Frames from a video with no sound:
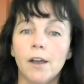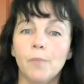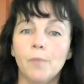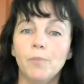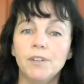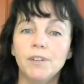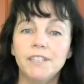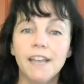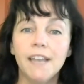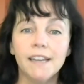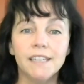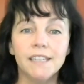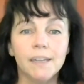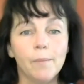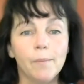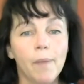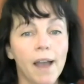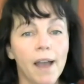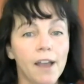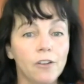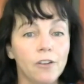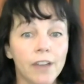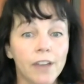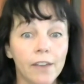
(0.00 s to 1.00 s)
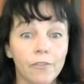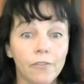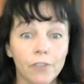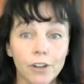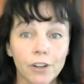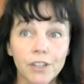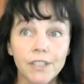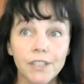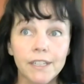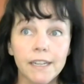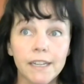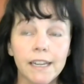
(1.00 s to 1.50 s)
protecting
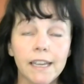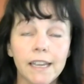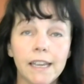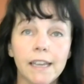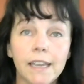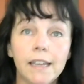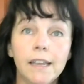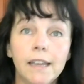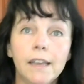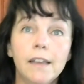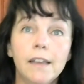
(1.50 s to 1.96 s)
biodiversity,